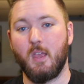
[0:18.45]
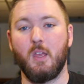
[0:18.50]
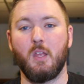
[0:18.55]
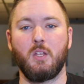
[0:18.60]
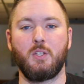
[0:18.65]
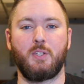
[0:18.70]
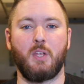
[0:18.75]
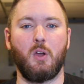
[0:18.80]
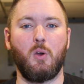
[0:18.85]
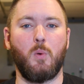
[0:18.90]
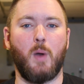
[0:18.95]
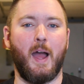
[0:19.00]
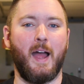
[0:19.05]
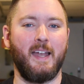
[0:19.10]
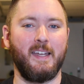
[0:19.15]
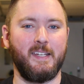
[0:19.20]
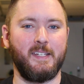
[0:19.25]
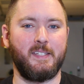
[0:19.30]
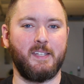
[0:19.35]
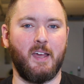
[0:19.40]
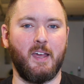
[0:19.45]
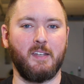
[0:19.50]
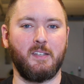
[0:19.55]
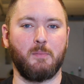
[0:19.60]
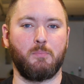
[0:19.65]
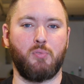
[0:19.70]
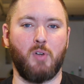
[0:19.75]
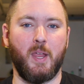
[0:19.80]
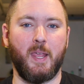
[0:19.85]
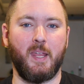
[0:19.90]
so I decided to
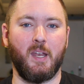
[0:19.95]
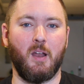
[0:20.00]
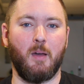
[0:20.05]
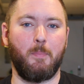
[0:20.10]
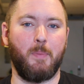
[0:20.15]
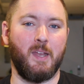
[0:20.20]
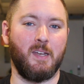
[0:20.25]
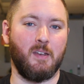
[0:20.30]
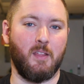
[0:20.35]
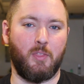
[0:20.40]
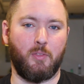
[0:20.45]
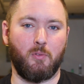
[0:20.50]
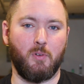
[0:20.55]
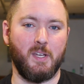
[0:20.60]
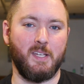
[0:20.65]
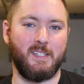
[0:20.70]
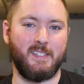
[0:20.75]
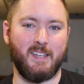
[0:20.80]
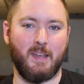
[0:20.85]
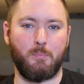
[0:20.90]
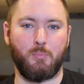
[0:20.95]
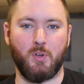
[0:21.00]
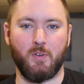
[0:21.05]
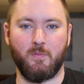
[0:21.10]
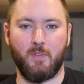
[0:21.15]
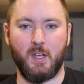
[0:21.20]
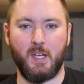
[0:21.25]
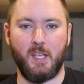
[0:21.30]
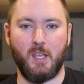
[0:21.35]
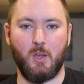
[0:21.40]
break it up into 3 separate
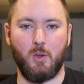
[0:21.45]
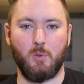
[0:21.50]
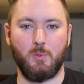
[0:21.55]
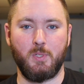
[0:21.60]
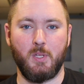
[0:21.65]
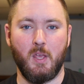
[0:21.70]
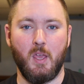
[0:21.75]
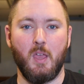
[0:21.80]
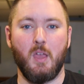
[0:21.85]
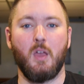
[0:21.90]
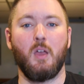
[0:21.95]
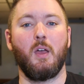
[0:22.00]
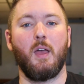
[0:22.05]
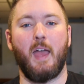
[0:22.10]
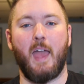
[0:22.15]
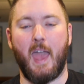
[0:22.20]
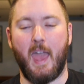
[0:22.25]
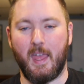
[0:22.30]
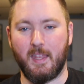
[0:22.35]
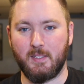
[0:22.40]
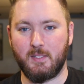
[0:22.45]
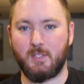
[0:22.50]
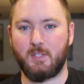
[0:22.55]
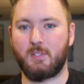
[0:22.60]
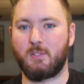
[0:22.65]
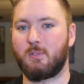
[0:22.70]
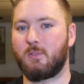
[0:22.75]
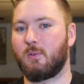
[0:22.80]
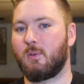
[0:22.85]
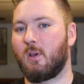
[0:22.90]
videos.
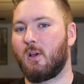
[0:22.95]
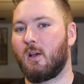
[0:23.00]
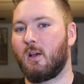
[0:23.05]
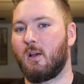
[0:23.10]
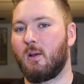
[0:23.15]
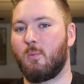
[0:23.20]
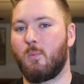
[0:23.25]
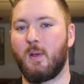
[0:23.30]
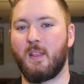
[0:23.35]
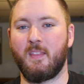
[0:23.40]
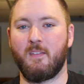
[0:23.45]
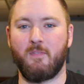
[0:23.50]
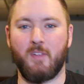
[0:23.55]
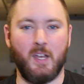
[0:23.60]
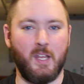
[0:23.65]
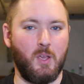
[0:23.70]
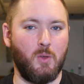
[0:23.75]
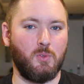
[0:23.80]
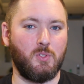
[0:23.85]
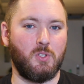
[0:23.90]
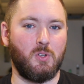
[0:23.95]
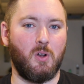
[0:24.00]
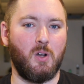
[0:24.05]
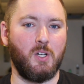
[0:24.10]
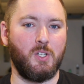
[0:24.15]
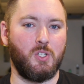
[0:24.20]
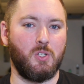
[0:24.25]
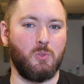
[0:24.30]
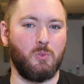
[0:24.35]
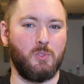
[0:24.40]
Hence, when the video
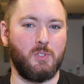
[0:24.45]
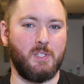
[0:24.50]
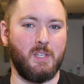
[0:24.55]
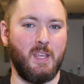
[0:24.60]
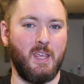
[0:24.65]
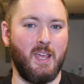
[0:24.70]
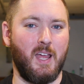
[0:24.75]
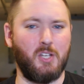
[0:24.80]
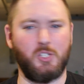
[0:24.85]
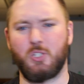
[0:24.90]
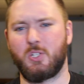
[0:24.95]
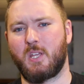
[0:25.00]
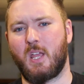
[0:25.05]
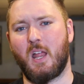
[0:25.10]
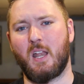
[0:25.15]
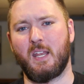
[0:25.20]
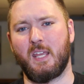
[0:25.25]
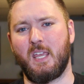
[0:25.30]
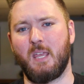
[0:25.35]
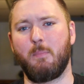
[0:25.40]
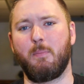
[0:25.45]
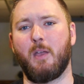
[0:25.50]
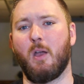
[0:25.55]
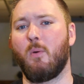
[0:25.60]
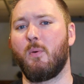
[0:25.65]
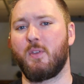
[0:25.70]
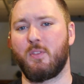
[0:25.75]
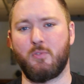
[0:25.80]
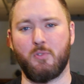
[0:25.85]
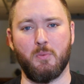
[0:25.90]
starts, you'll see I just kind of keep
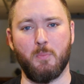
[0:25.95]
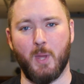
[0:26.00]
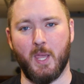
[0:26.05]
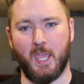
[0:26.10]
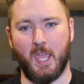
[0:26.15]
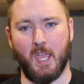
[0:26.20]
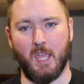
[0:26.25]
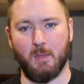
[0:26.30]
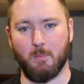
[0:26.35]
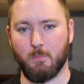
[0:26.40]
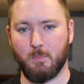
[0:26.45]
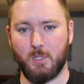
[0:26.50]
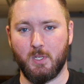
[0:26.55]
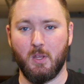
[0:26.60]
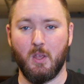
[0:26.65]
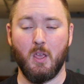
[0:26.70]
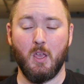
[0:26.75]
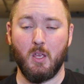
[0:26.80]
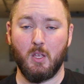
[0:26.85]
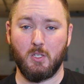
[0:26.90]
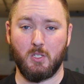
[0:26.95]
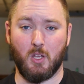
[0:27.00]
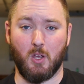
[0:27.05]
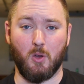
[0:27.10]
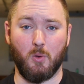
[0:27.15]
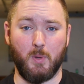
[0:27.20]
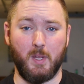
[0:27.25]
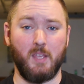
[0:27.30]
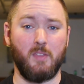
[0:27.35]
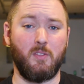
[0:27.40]
going through my games.
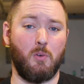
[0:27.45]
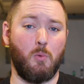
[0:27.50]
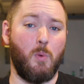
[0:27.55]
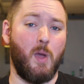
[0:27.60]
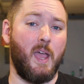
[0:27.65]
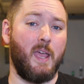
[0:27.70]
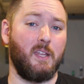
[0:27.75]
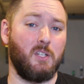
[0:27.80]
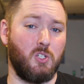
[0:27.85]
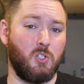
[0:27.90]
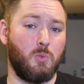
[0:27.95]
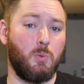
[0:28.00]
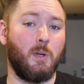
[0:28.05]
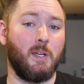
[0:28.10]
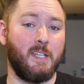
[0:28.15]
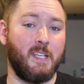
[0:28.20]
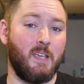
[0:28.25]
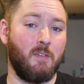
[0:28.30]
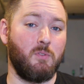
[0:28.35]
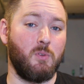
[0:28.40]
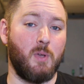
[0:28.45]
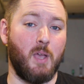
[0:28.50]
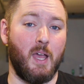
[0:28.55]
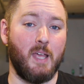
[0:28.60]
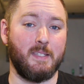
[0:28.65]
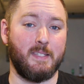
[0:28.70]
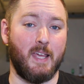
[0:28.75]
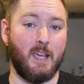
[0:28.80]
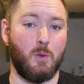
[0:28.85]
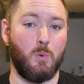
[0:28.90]
So either way, just wanted to give you
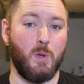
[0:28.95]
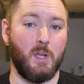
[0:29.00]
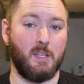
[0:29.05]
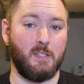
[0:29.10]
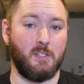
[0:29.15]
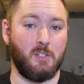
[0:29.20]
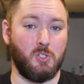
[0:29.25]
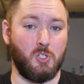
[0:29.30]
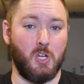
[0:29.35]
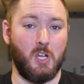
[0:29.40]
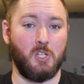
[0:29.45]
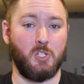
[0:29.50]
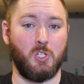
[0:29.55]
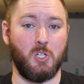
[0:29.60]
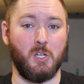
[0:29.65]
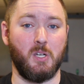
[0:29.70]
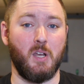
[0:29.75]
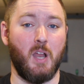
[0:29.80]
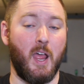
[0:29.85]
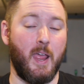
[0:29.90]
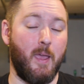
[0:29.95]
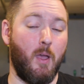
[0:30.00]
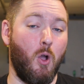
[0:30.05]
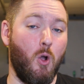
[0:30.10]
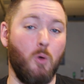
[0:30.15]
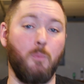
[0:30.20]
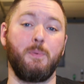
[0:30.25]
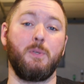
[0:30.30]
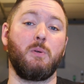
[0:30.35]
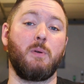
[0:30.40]
guys that quick suggestion. I
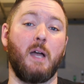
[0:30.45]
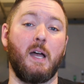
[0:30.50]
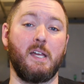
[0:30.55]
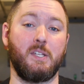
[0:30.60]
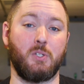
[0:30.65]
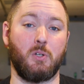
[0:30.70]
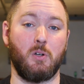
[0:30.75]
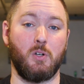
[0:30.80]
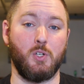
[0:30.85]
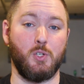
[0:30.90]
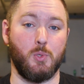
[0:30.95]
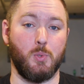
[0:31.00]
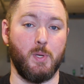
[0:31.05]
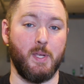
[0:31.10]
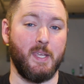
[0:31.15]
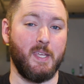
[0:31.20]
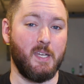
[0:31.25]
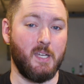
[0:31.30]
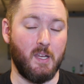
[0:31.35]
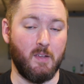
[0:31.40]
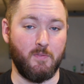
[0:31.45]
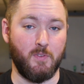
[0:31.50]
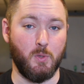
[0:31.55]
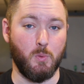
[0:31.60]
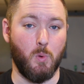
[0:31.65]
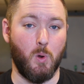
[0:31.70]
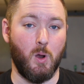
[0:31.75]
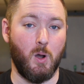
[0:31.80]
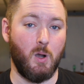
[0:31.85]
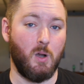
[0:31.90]
hope you guys are enjoying it. If
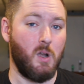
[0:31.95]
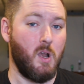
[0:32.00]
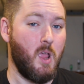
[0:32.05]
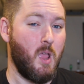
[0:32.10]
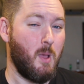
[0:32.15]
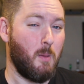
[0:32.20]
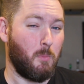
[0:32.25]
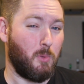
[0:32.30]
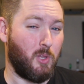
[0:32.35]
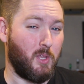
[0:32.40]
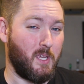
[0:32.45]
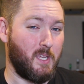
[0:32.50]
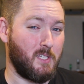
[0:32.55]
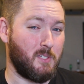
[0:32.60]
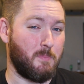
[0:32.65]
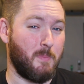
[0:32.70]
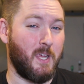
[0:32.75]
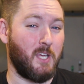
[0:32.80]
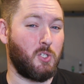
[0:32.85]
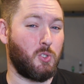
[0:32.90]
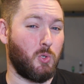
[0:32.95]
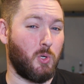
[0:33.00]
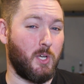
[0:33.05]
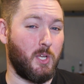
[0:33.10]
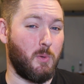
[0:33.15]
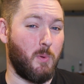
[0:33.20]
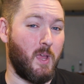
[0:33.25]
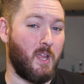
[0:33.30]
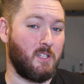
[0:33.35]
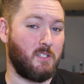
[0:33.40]
you are, please make sure
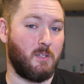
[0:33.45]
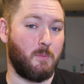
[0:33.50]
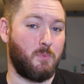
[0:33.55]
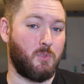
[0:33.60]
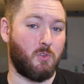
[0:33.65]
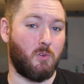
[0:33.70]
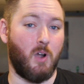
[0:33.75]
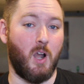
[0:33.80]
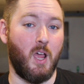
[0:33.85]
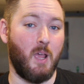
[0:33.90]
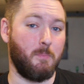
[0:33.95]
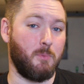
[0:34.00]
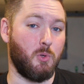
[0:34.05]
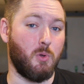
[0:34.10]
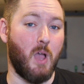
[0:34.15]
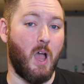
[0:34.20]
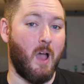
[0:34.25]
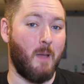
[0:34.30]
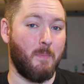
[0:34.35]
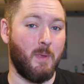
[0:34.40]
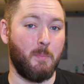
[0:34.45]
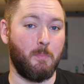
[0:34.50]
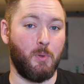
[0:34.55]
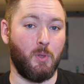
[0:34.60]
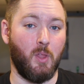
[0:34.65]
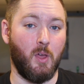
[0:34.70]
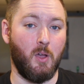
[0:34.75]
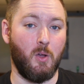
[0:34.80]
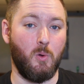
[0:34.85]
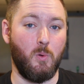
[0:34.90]
you hit subscribe, you comment
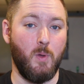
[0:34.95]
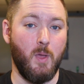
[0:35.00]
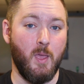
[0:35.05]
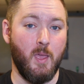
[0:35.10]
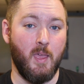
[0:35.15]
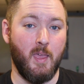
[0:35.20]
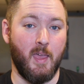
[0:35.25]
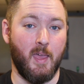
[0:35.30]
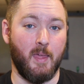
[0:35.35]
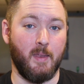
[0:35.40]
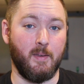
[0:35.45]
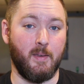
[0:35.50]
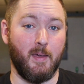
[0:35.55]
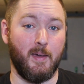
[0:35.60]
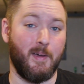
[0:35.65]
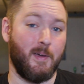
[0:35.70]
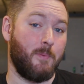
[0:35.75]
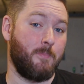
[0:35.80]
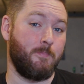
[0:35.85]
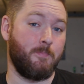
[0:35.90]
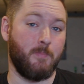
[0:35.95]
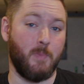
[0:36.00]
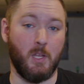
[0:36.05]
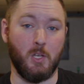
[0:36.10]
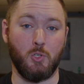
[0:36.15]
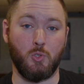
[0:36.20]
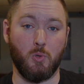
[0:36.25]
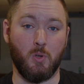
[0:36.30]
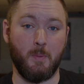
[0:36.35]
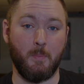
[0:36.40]
below, and
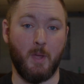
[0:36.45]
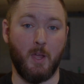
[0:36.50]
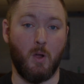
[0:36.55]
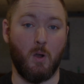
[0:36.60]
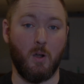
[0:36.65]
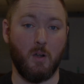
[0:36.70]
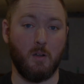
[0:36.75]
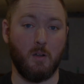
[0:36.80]
enjoy my horror